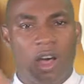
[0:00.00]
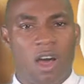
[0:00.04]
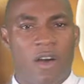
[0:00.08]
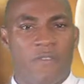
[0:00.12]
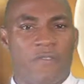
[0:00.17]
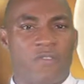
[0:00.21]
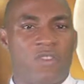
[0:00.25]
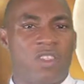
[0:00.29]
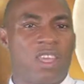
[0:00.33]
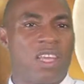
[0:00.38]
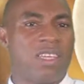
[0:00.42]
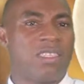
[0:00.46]

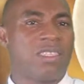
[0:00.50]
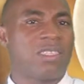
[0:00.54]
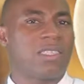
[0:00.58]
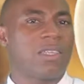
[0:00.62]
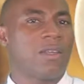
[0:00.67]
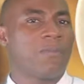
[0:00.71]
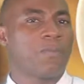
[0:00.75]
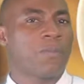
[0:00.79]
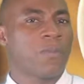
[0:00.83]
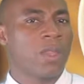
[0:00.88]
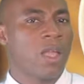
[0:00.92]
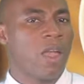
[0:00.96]
of this
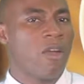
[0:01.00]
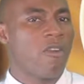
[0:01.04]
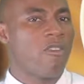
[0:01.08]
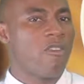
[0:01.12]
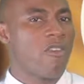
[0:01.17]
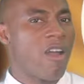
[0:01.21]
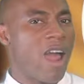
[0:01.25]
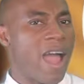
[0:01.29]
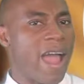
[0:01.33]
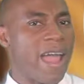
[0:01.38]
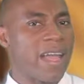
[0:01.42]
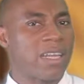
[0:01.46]

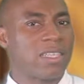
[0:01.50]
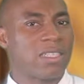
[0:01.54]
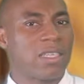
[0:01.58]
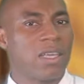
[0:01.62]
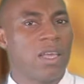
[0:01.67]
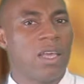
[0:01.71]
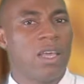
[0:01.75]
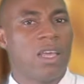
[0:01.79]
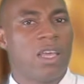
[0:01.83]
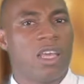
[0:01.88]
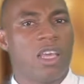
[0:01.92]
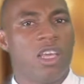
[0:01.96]
rite
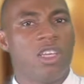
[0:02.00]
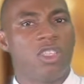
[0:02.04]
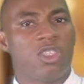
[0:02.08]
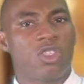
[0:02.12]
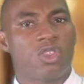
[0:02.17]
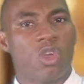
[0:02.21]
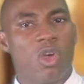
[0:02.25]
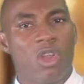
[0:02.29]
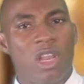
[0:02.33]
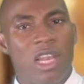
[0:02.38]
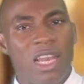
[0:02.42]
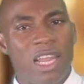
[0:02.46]
is
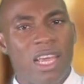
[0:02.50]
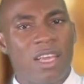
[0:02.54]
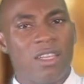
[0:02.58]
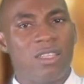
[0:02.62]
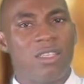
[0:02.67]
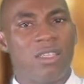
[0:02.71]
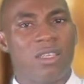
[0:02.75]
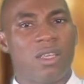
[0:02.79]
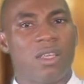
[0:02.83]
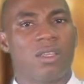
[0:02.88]
to lead